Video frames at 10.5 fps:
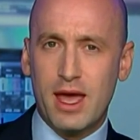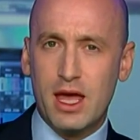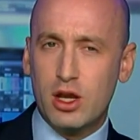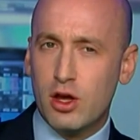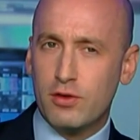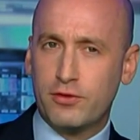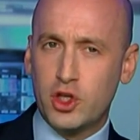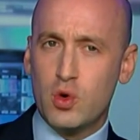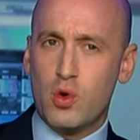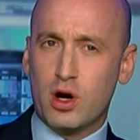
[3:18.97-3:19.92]
And
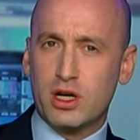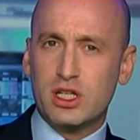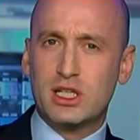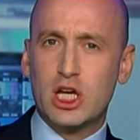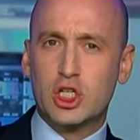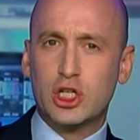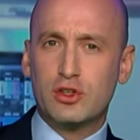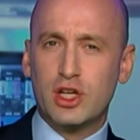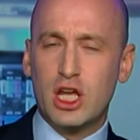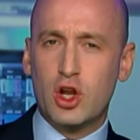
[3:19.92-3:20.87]
few
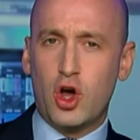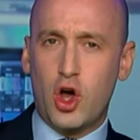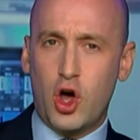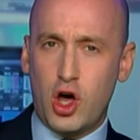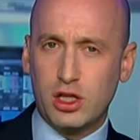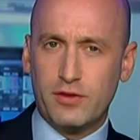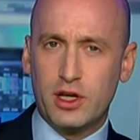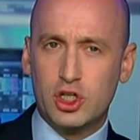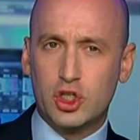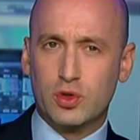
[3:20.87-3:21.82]
organizations in all of
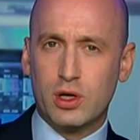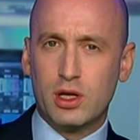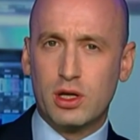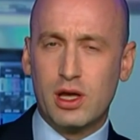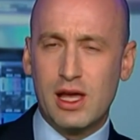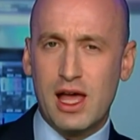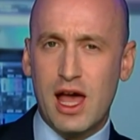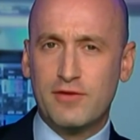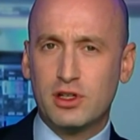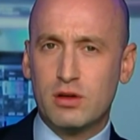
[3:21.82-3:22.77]
history
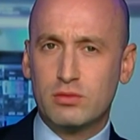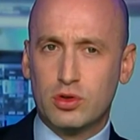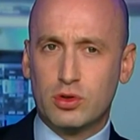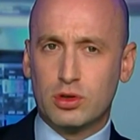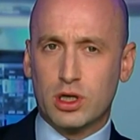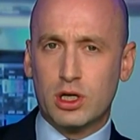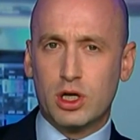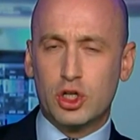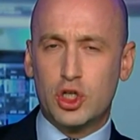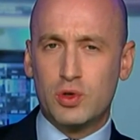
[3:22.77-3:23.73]
have done more
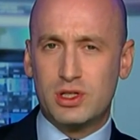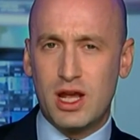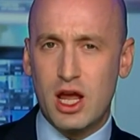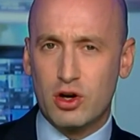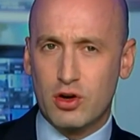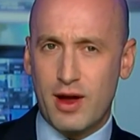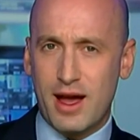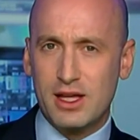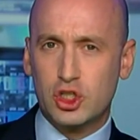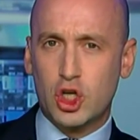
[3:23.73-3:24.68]
to
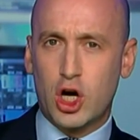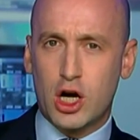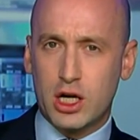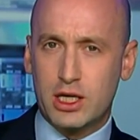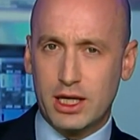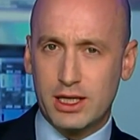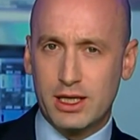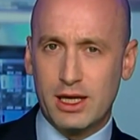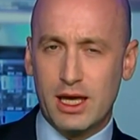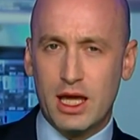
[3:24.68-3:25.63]
terrorize, target,
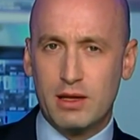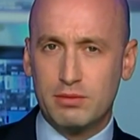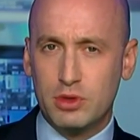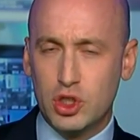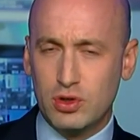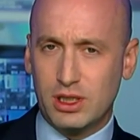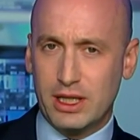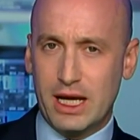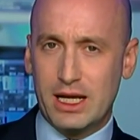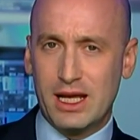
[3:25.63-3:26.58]
and
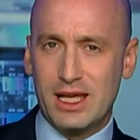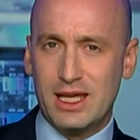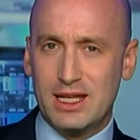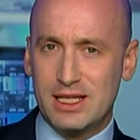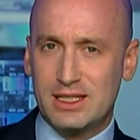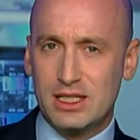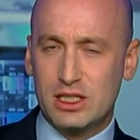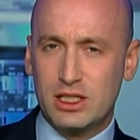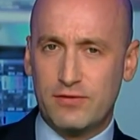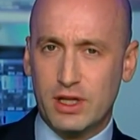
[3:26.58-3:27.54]
mutilate innocent
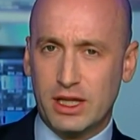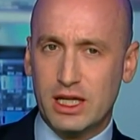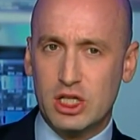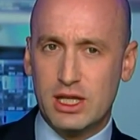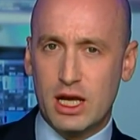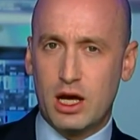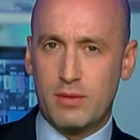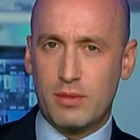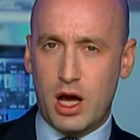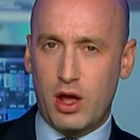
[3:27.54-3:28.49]
civilians than
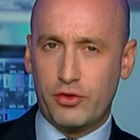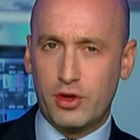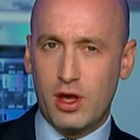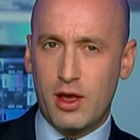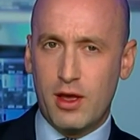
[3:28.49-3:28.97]
Hamas.